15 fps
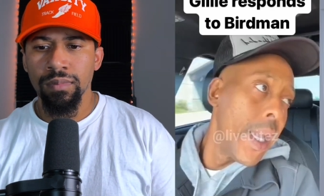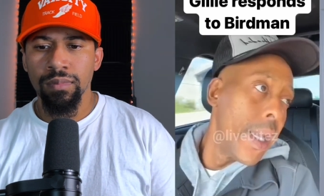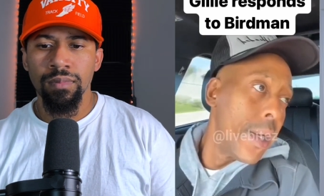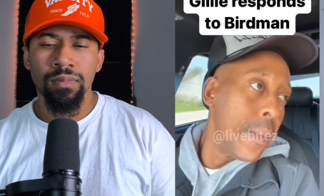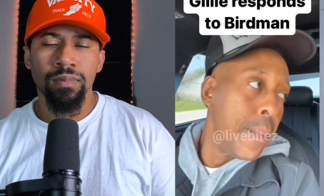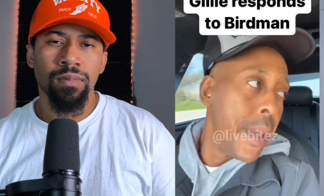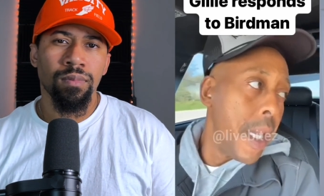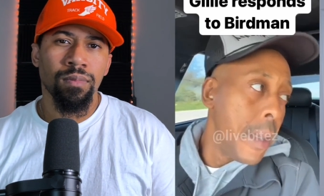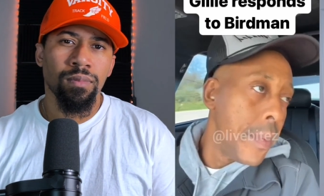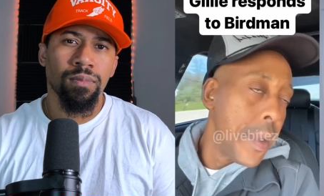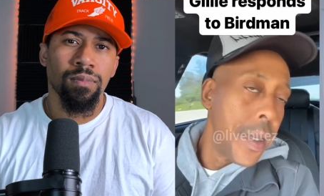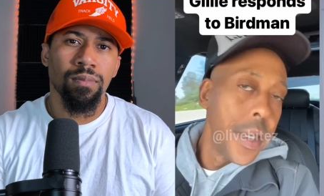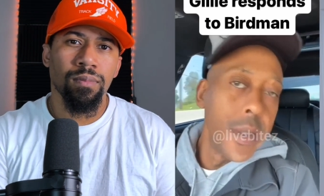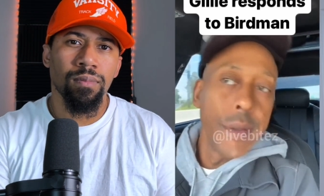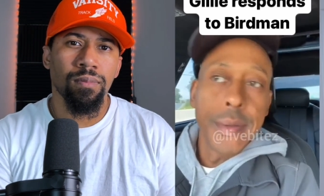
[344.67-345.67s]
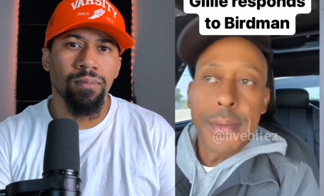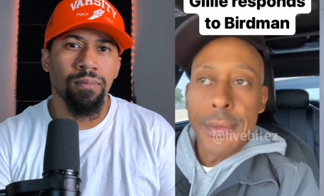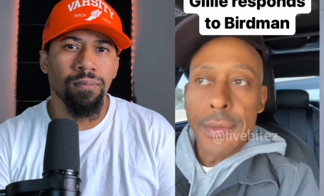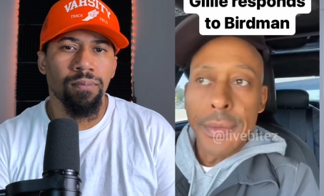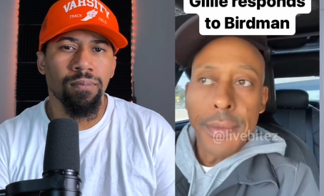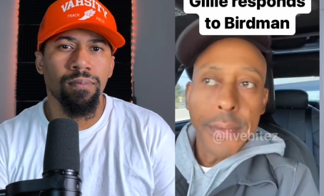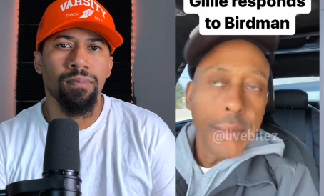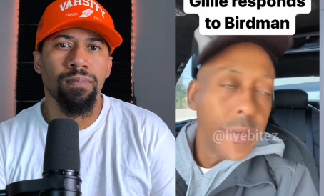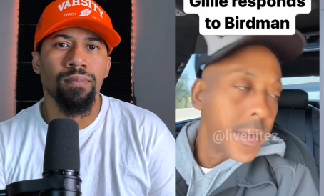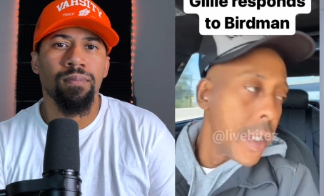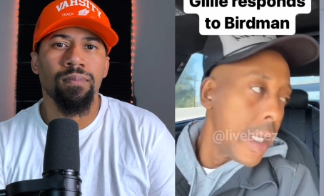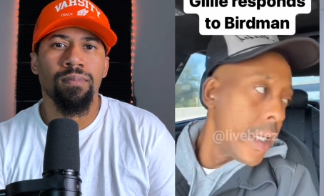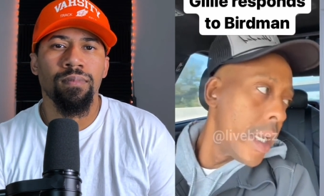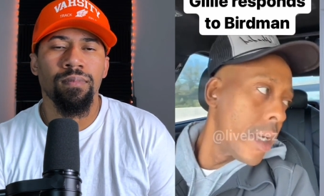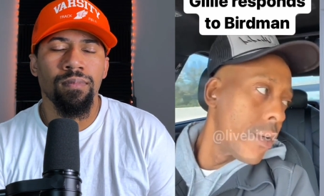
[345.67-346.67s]
Speaker 1: I'm bigger than Baby.
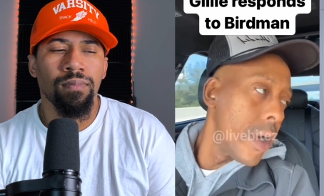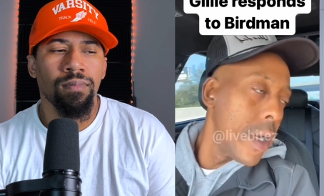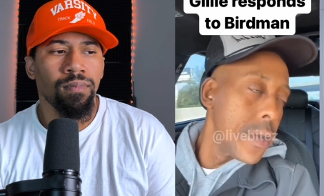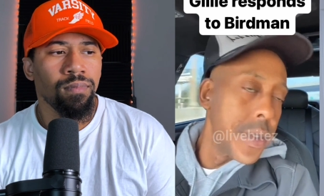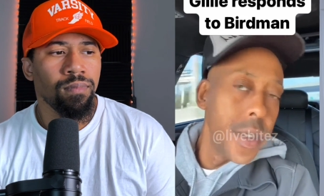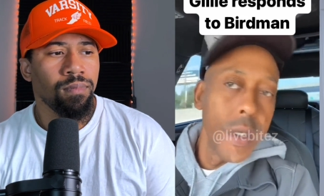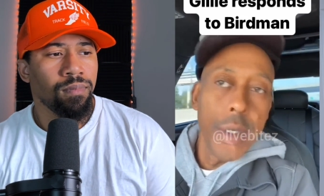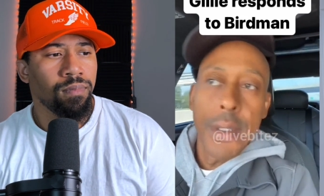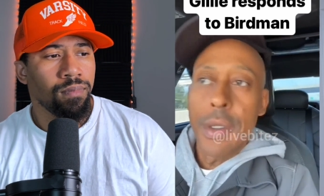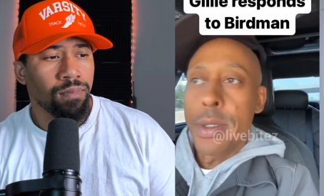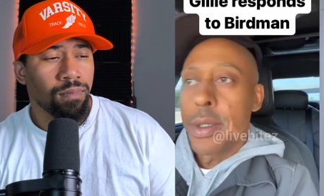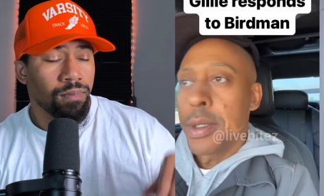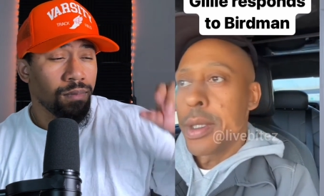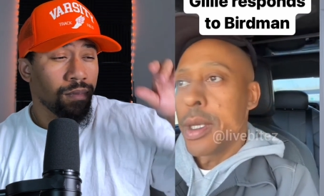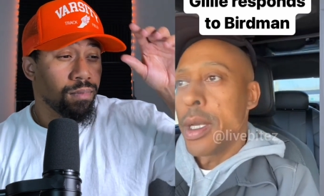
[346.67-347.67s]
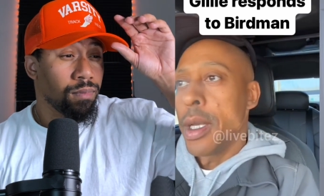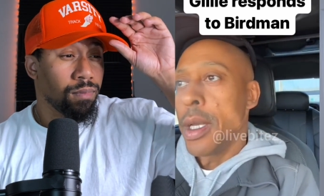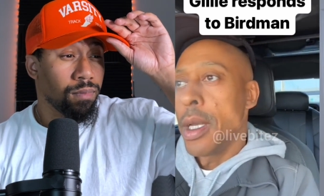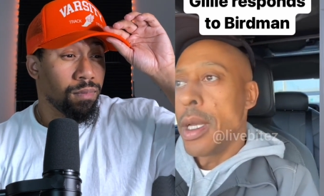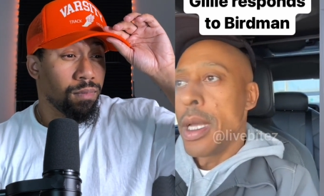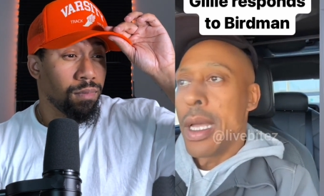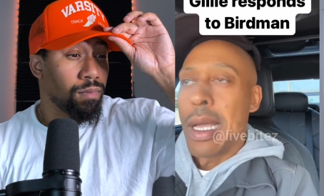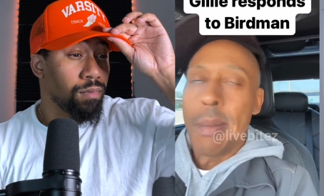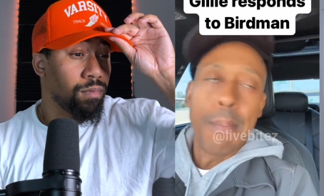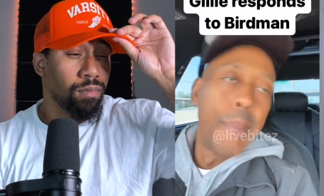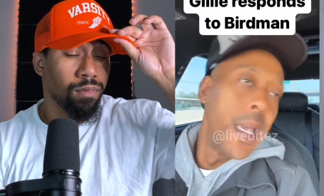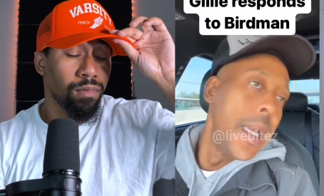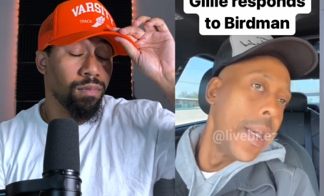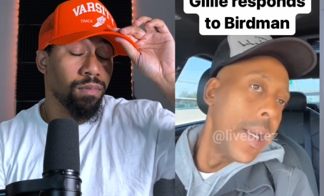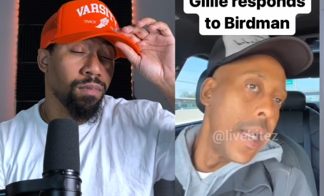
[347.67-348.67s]
Ain't that crazy?
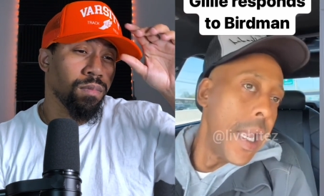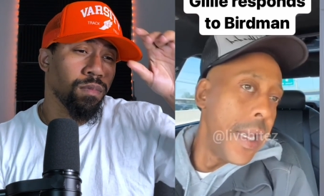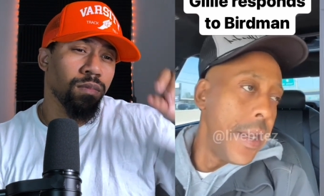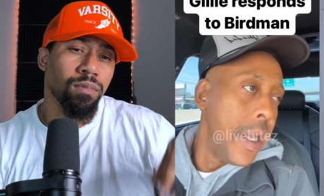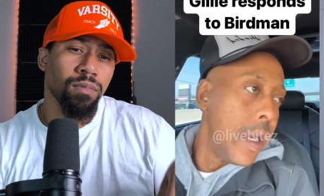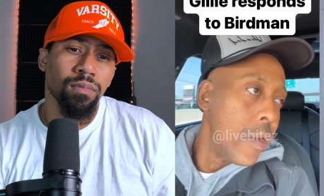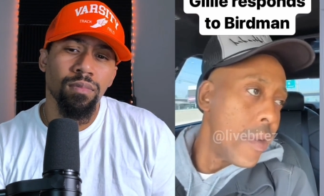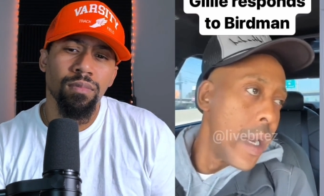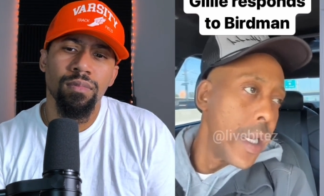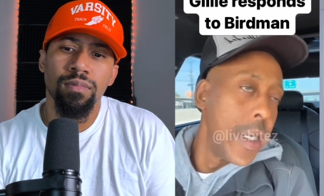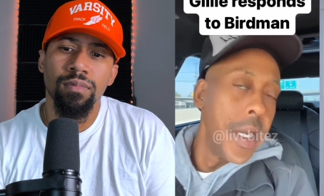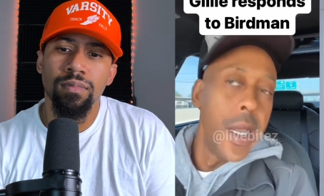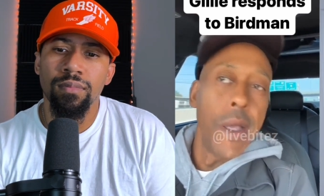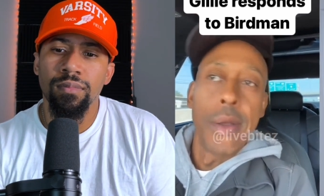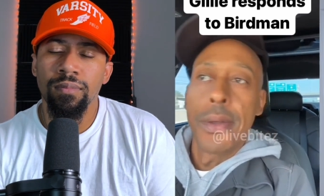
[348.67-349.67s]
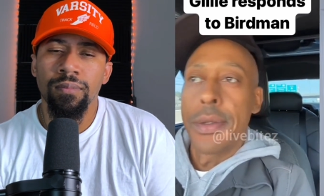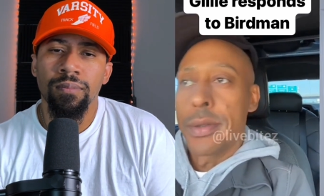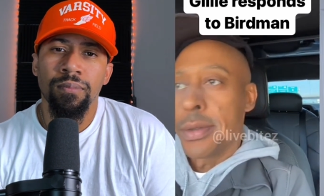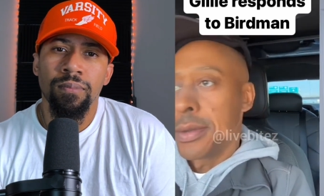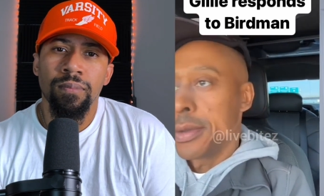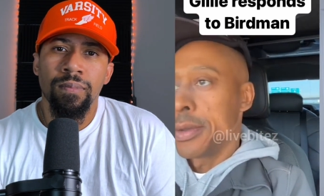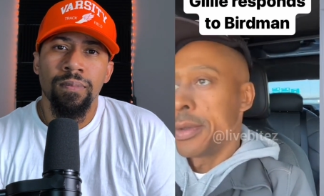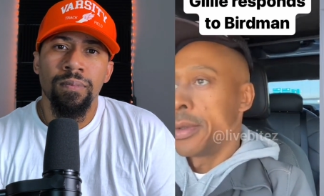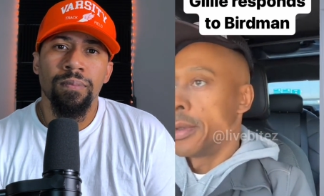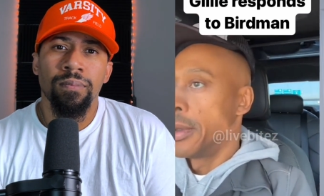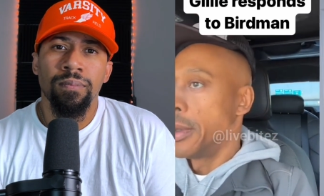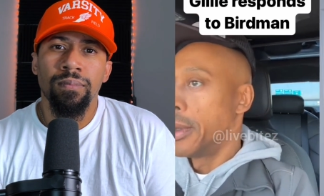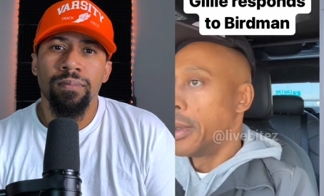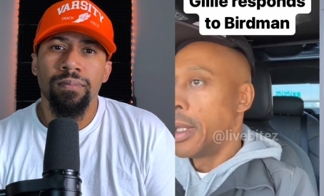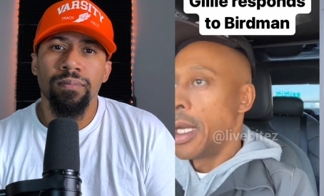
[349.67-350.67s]
I'm bigger than that right now.
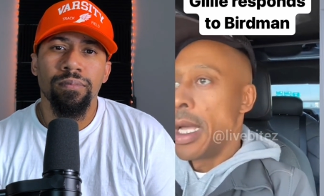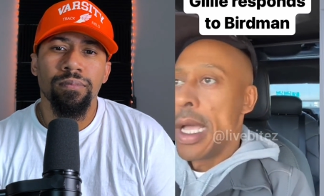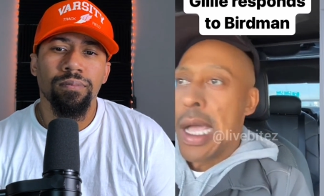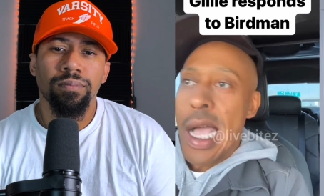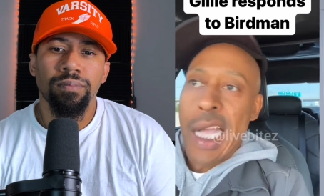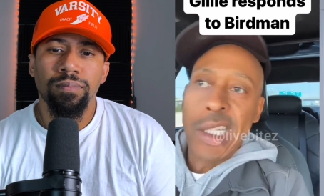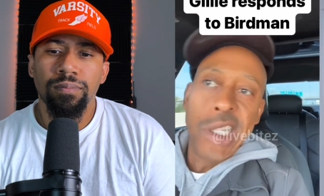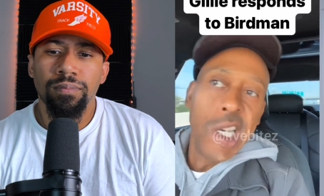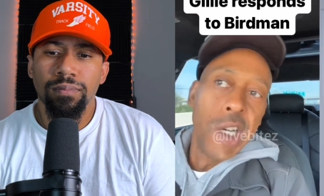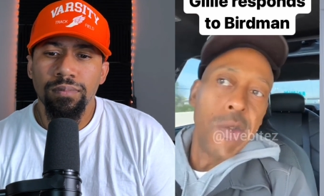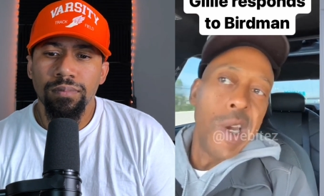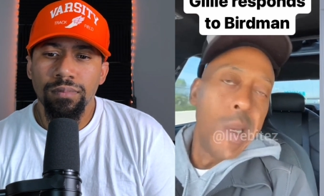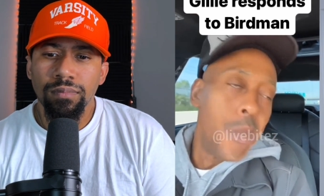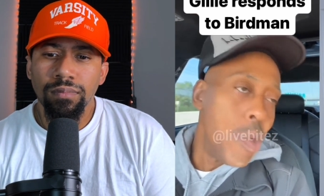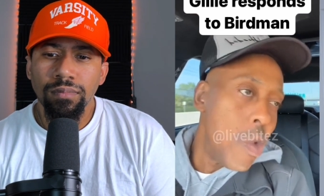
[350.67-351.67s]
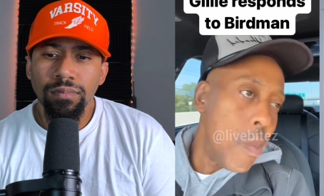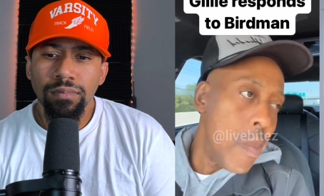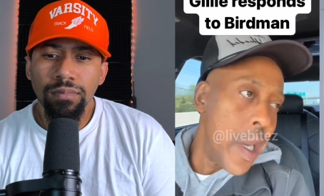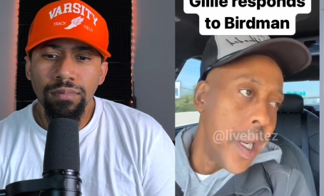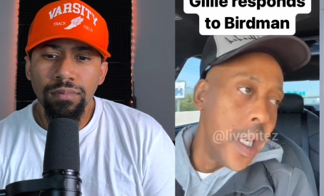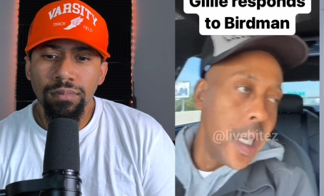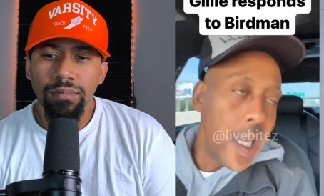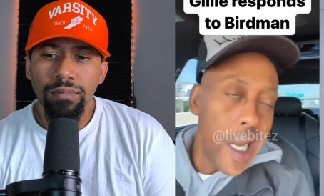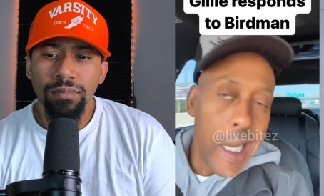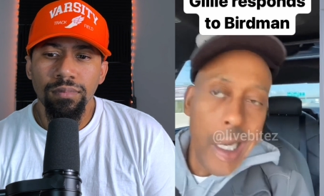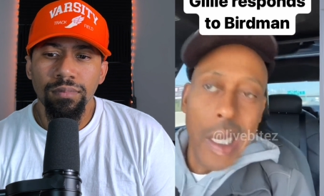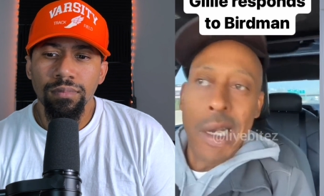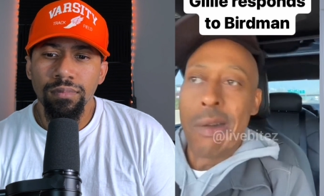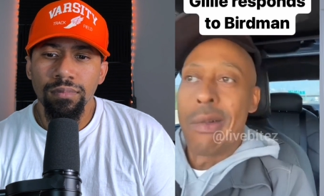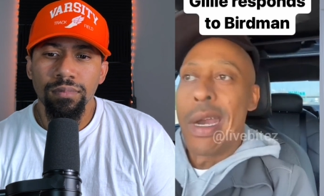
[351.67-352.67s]
I generate more money
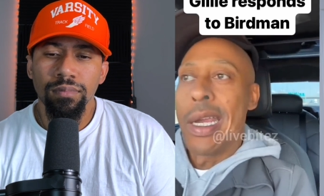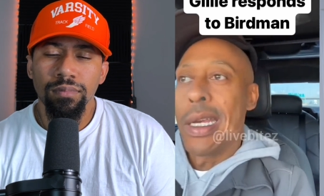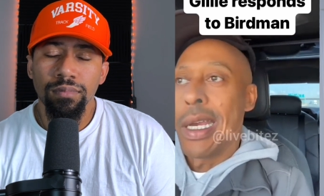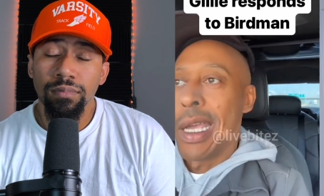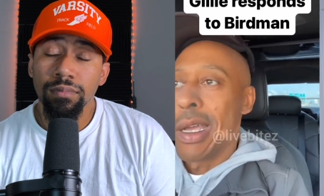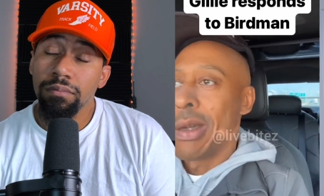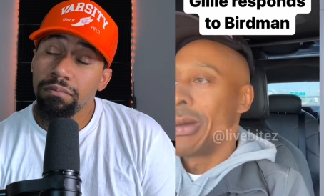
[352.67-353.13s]
than that right